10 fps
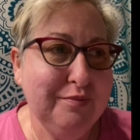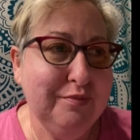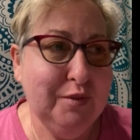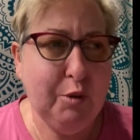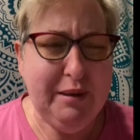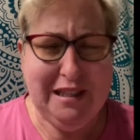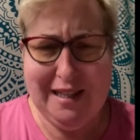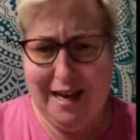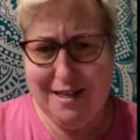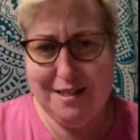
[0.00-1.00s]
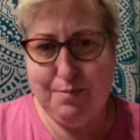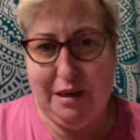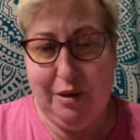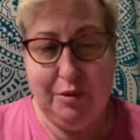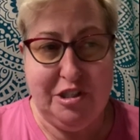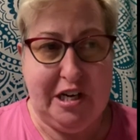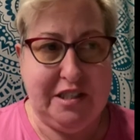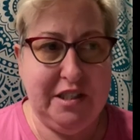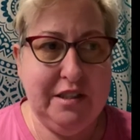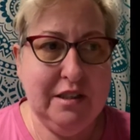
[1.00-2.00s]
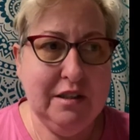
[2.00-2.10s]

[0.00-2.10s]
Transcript: Nobody likes being rejected.